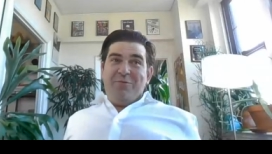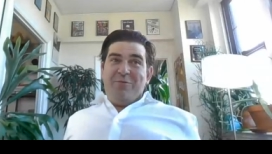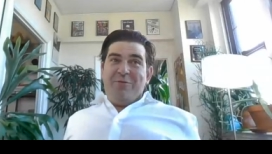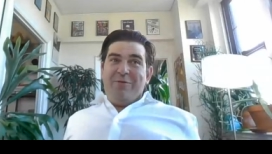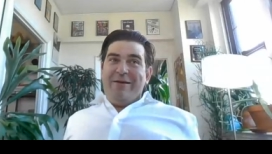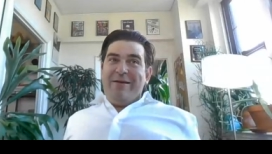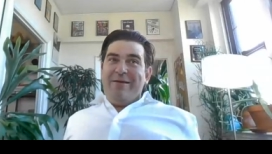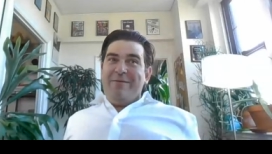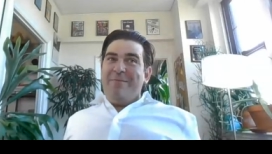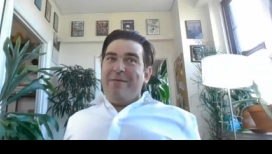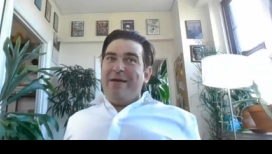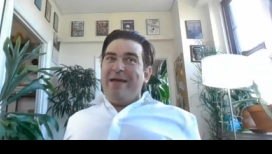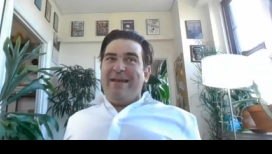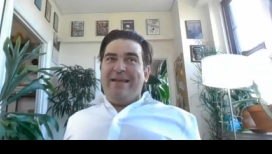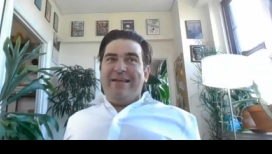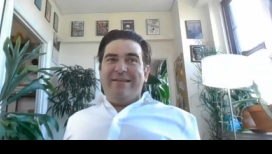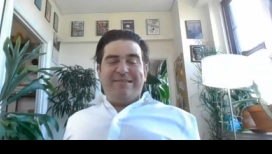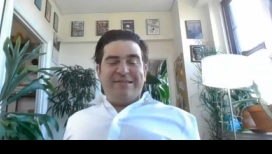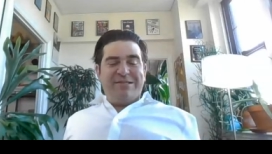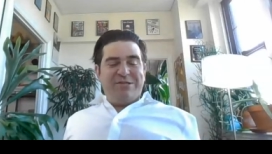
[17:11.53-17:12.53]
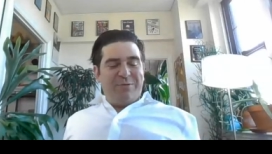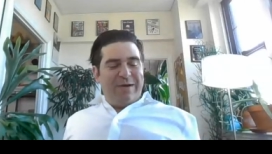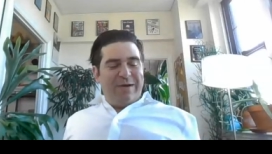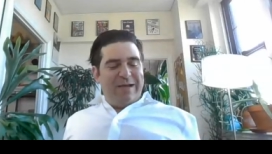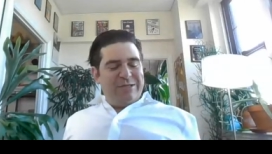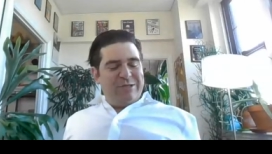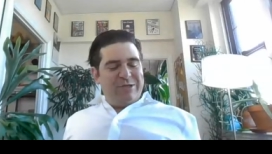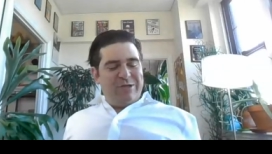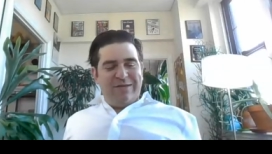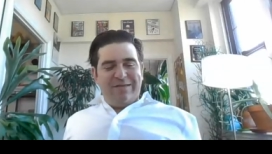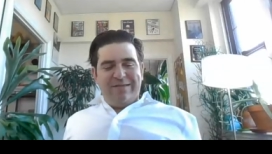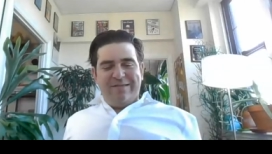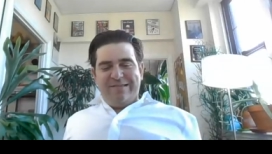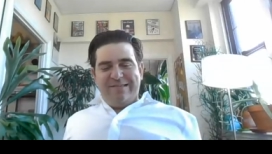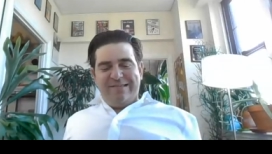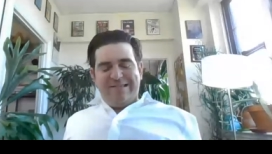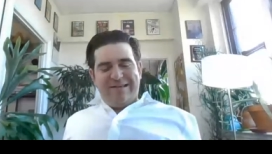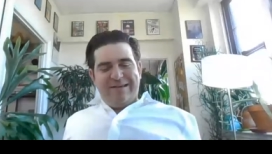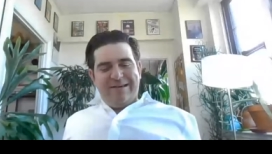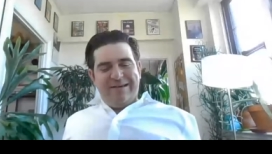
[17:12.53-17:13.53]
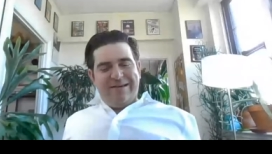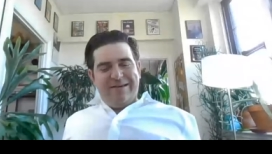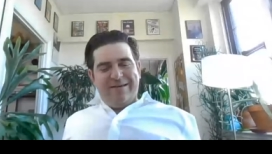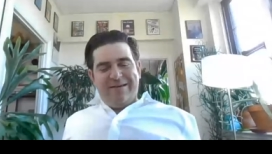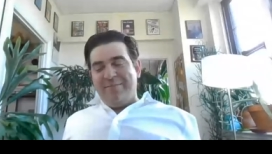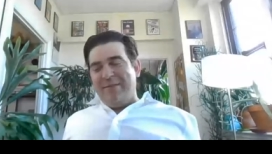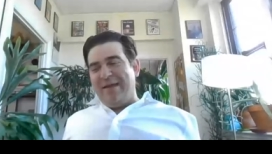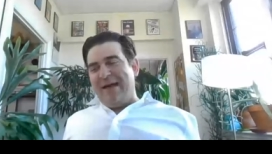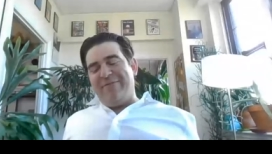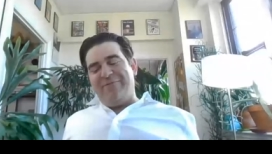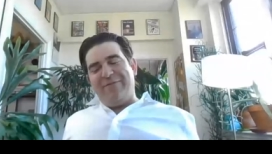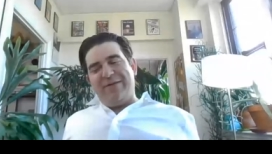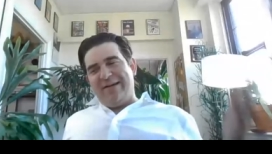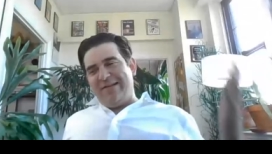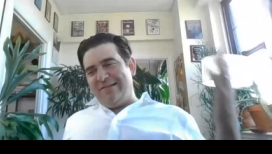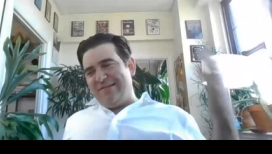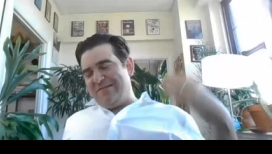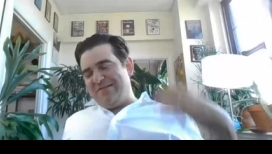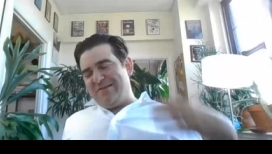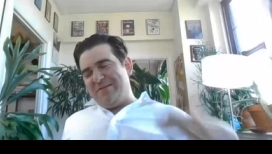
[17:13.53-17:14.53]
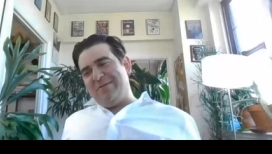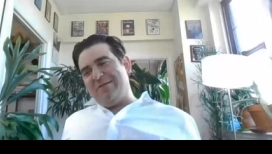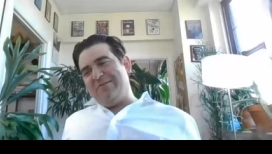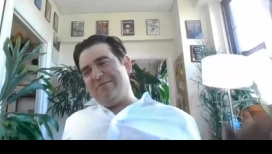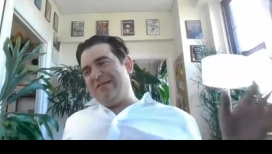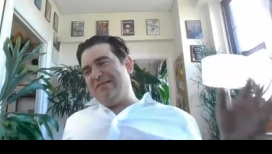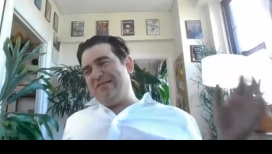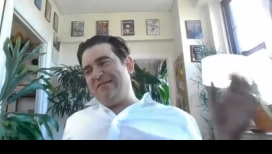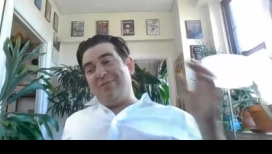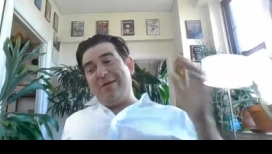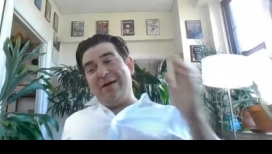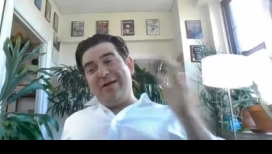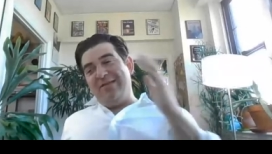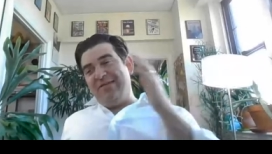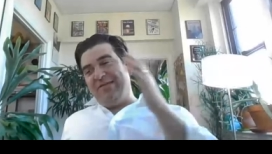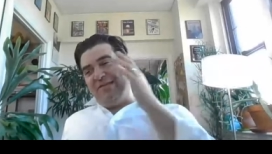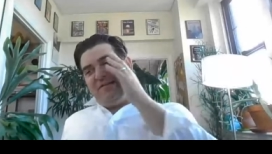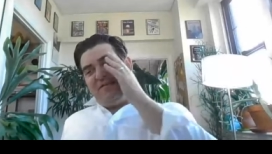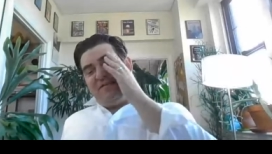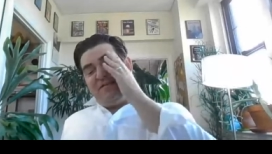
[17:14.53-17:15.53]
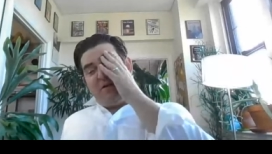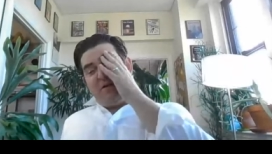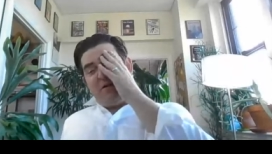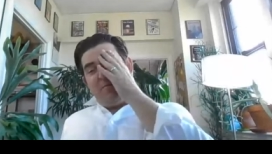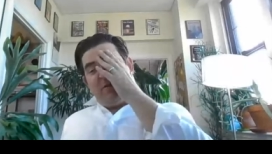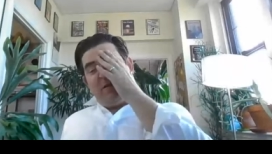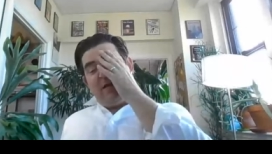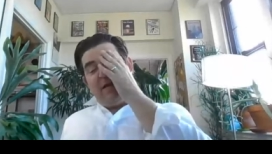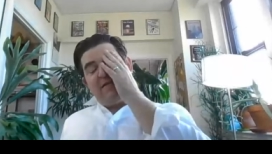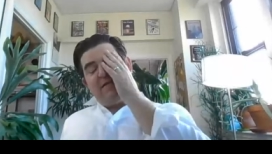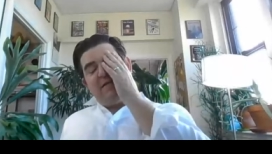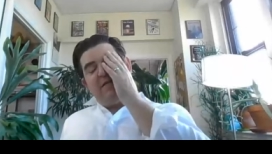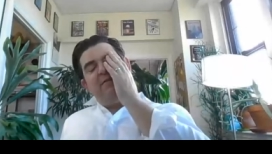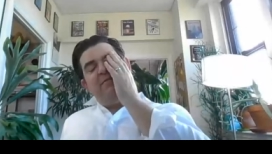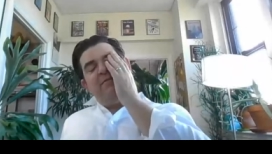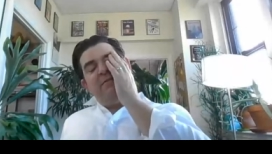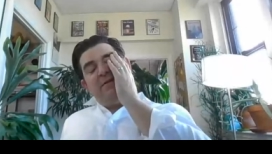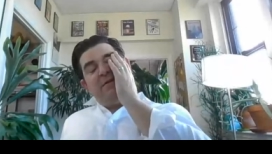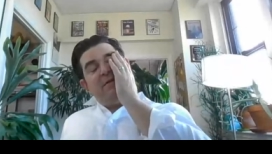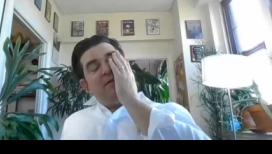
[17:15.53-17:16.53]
in many situations, uh, I'm laughing because there's so many reasons why this is a terrible idea.